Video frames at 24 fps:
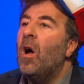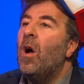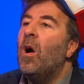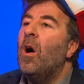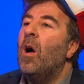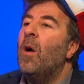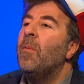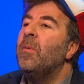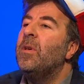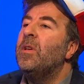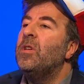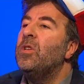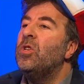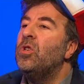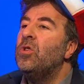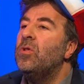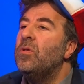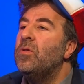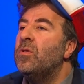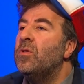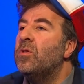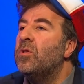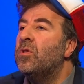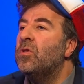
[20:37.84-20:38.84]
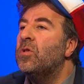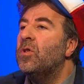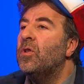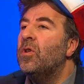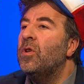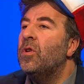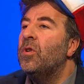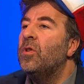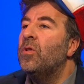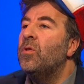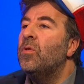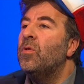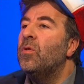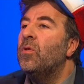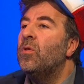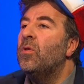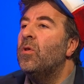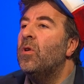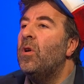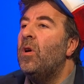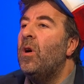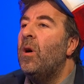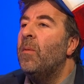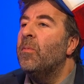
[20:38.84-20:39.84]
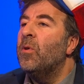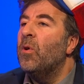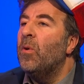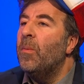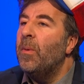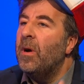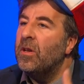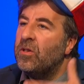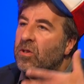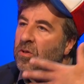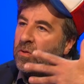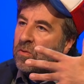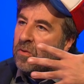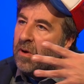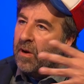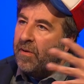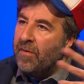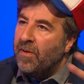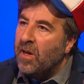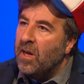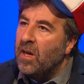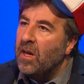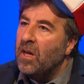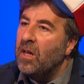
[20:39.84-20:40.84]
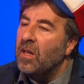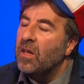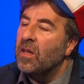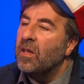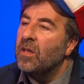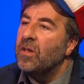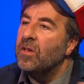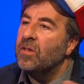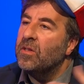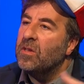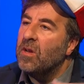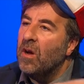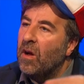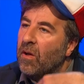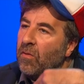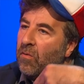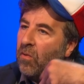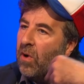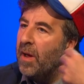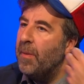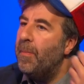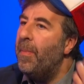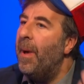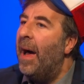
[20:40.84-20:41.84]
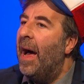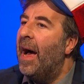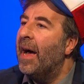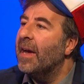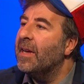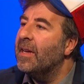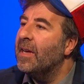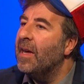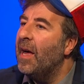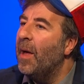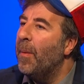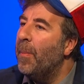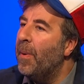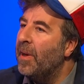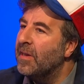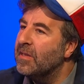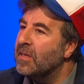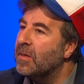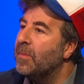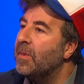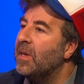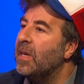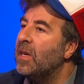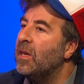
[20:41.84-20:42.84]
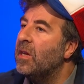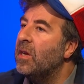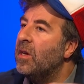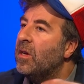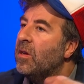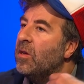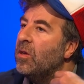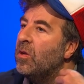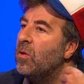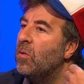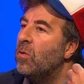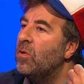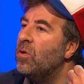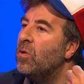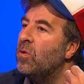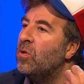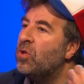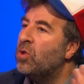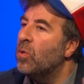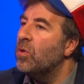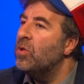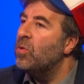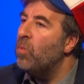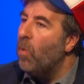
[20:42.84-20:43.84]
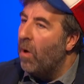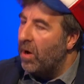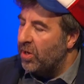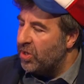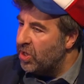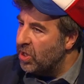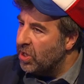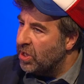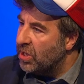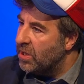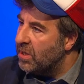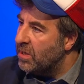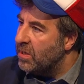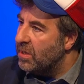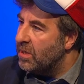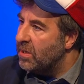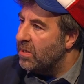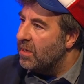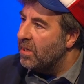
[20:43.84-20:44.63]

I mean, so I'm going to imagine Raphael has gone right back, and possibly George Washington